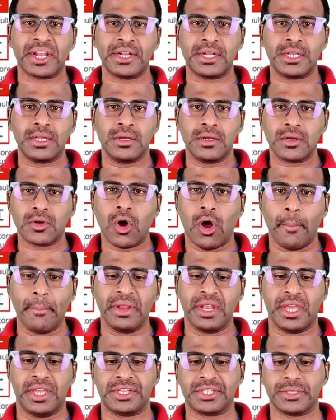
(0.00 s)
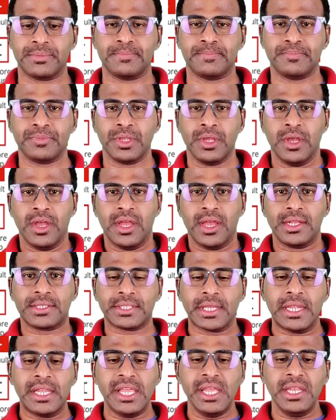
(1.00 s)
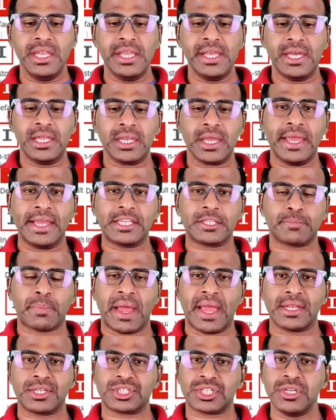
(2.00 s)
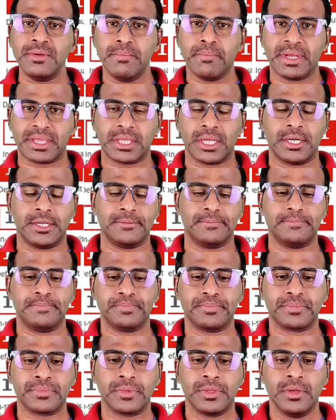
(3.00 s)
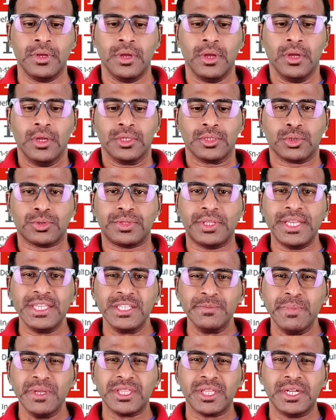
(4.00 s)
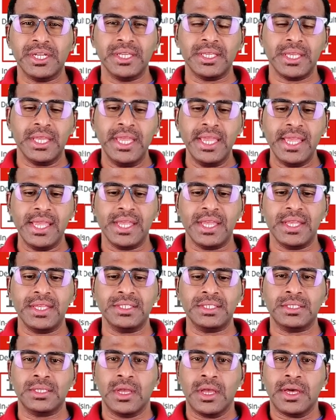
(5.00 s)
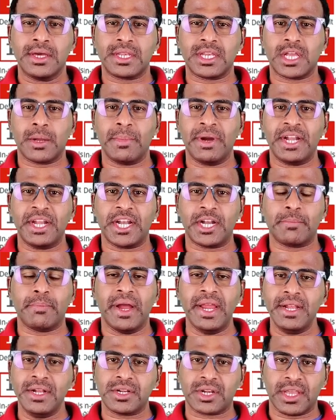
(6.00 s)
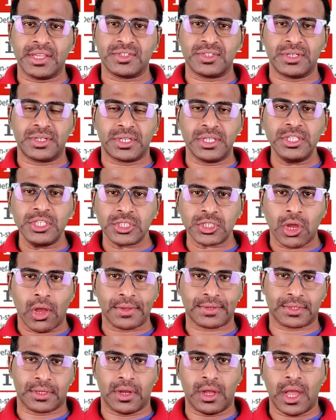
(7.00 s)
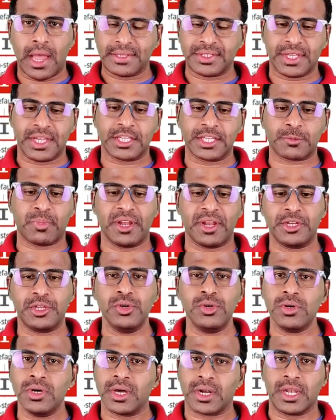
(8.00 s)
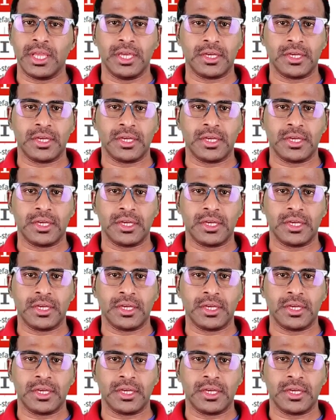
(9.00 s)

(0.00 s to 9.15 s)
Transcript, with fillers: combination? It's a linear expansion method. So this method is recommended by Tricentis Tosca, as I explained to you earlier.